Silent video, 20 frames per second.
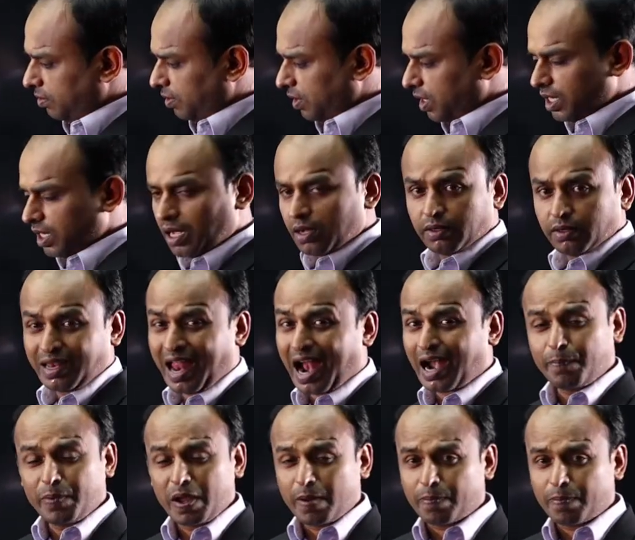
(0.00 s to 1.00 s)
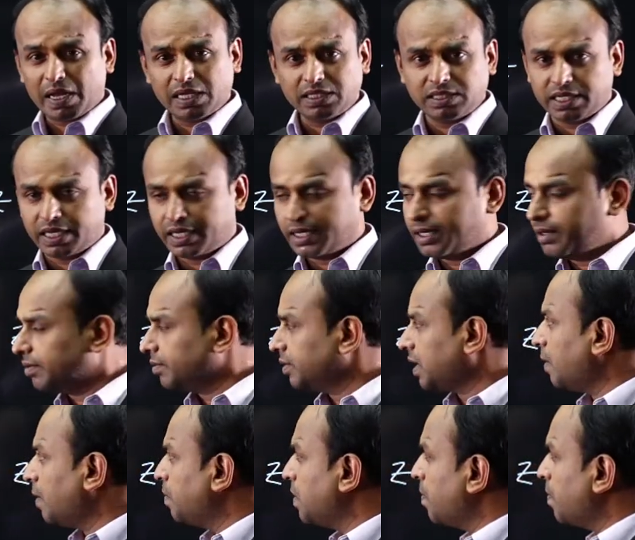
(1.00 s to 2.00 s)
Okay, no? Not P plus Z.
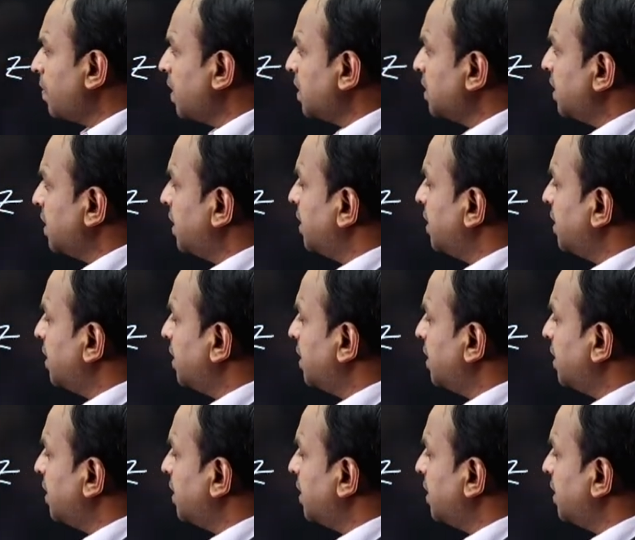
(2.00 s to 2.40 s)
Not P plus